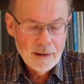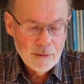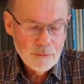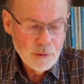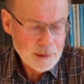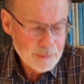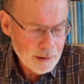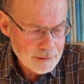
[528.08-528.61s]

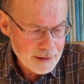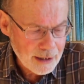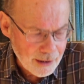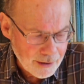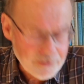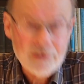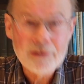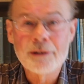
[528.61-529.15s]
What about that
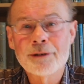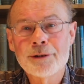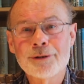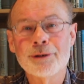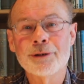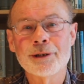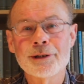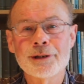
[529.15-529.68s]
other
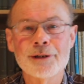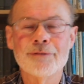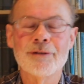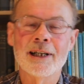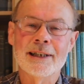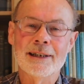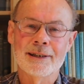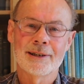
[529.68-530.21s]
source of
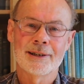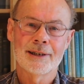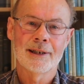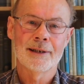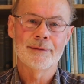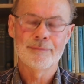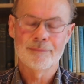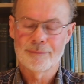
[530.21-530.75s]
ice,
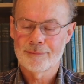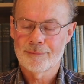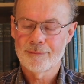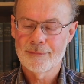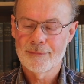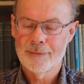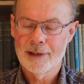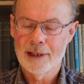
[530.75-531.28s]

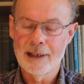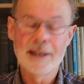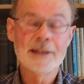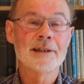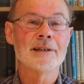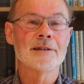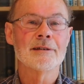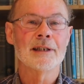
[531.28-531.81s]

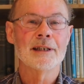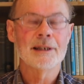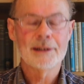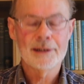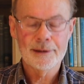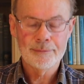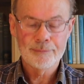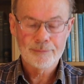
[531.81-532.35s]
glacier
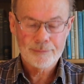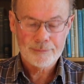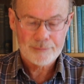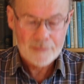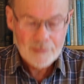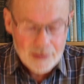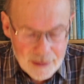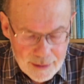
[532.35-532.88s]
ice?
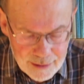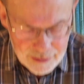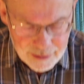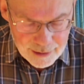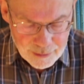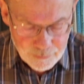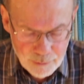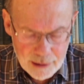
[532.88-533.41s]

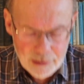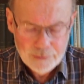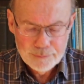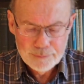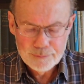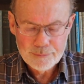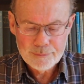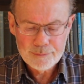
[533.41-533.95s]

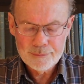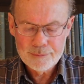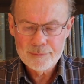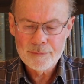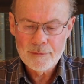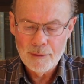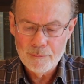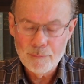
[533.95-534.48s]
Well,
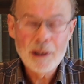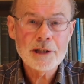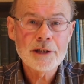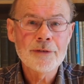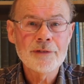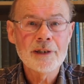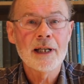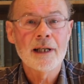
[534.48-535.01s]
much
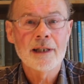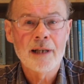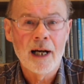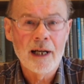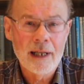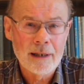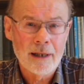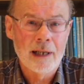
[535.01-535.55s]
of the
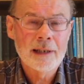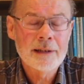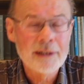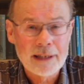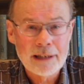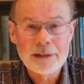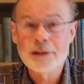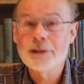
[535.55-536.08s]

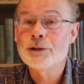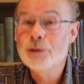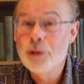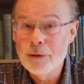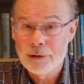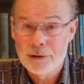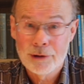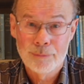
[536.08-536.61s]
Arctic does
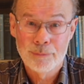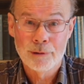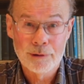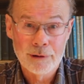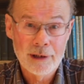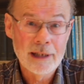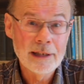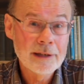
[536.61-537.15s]
not
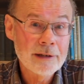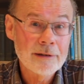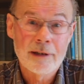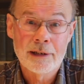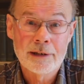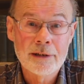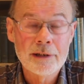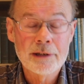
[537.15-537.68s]
support glacier
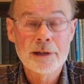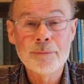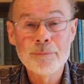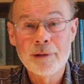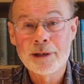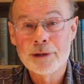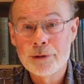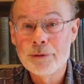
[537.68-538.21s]
ice. It's
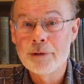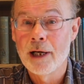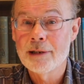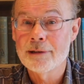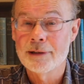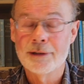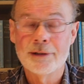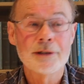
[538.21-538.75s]
simply too
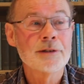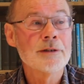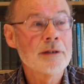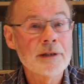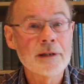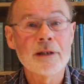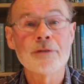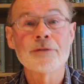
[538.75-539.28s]
arid. There's
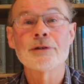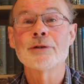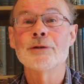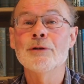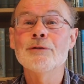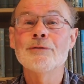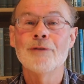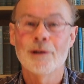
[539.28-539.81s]
not enough
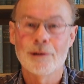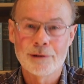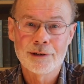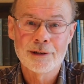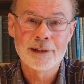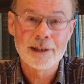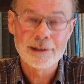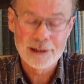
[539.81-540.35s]
snowfall
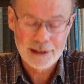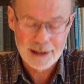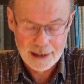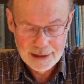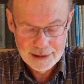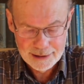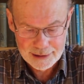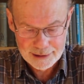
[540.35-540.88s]
to nourish
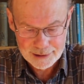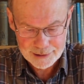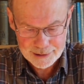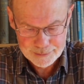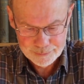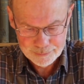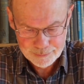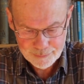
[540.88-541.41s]
glaciers.